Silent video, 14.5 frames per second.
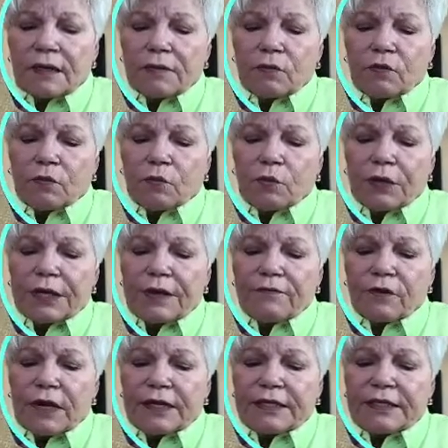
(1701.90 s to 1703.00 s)

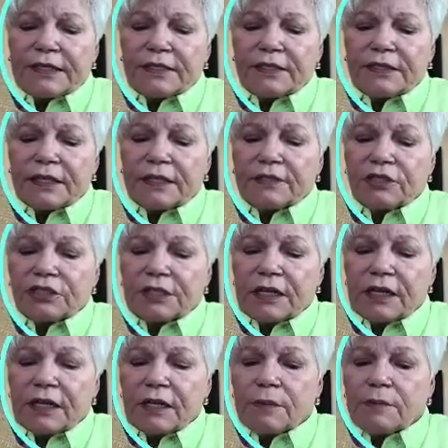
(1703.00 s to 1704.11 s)
Whenever I need to touch it
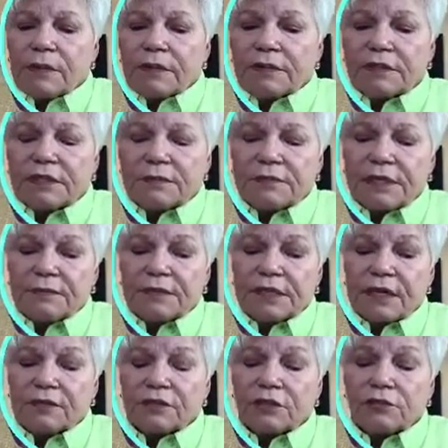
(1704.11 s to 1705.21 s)
up, sometimes
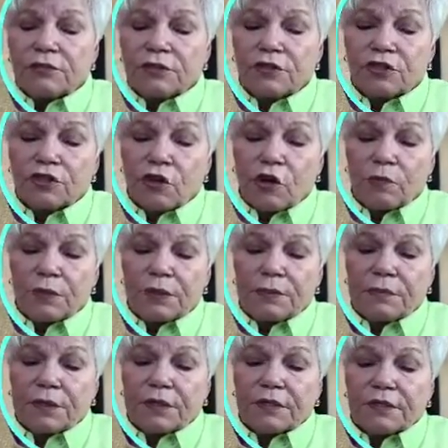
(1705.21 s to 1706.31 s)
I'll use a Sharpie
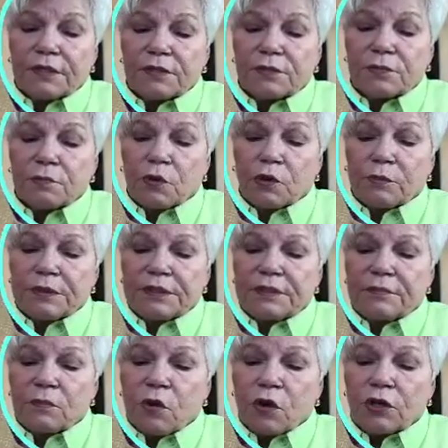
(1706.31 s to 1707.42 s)
because it's a permanent
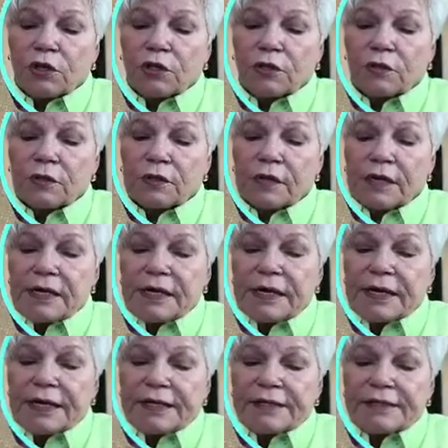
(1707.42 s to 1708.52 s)
marker
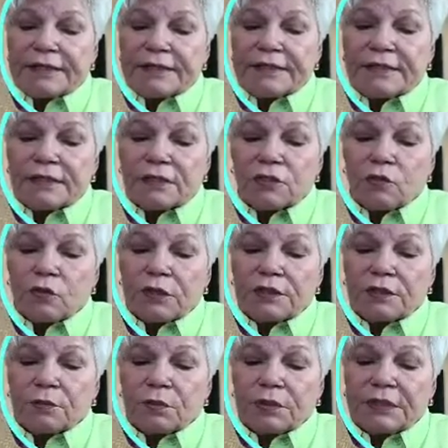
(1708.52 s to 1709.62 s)
and it isn't going to
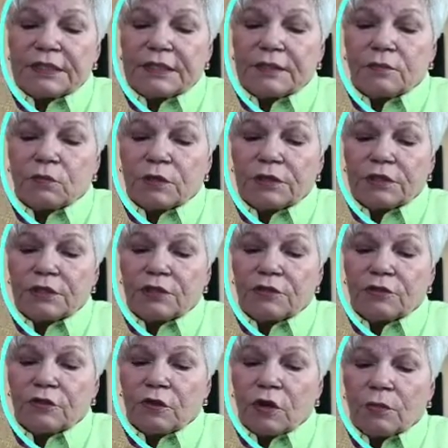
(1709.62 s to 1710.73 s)
bleed when
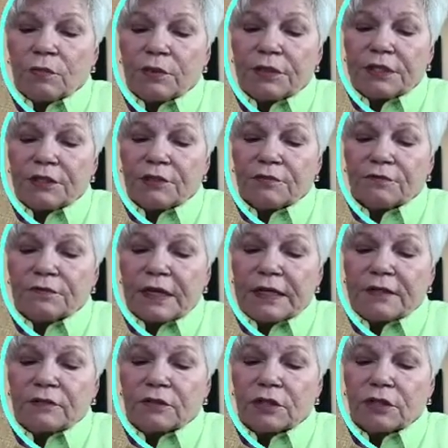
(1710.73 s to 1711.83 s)
you are putting your
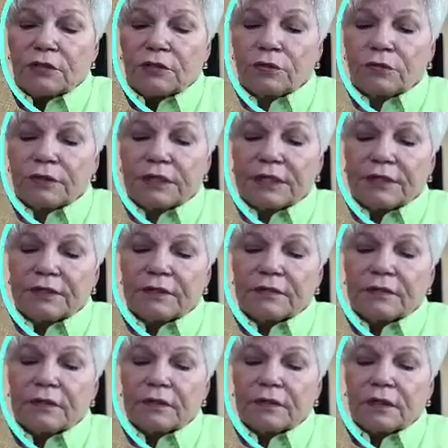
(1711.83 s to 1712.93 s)
final coat on here.
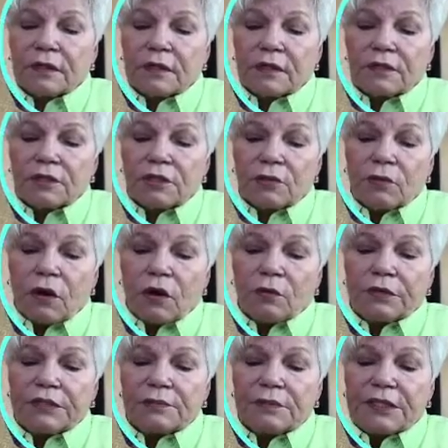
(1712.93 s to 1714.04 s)
So
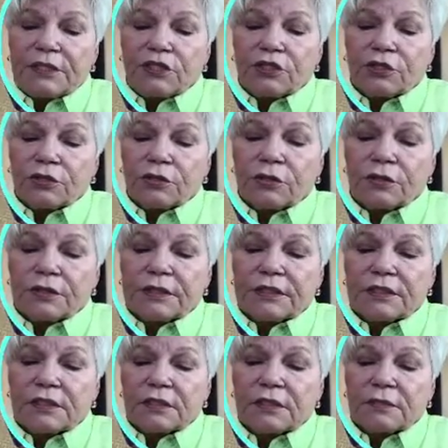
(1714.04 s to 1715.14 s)
always make sure
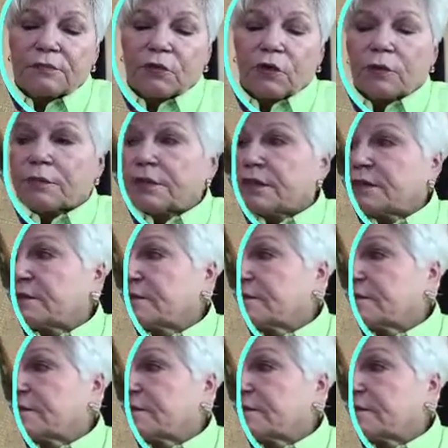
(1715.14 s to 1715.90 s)
it's permanent